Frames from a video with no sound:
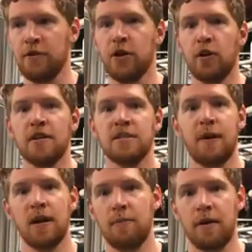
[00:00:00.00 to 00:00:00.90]
curious
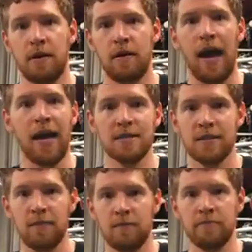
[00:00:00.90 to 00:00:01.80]
about a beer, ask
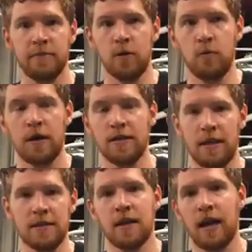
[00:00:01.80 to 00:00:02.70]
them what it
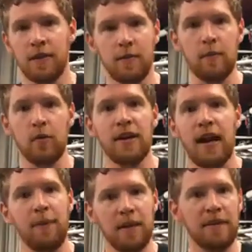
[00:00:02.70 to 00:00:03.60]
tastes like. They'll be more than
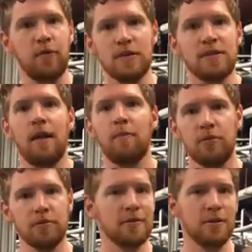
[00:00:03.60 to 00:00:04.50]
happy to give you the
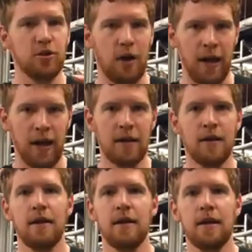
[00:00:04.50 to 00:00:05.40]
sample just to try it.
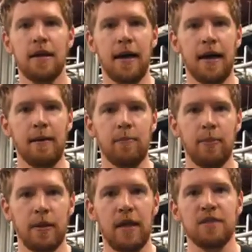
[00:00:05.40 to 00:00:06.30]

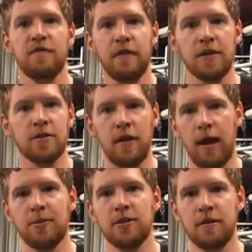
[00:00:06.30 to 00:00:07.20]
But yes, flights are an
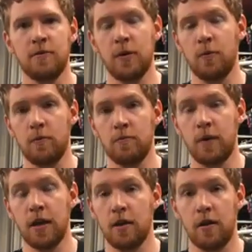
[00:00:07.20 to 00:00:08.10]
option.
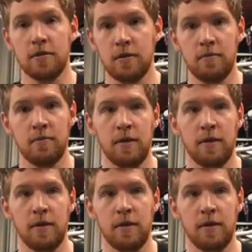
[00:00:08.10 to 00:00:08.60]
We encourage them.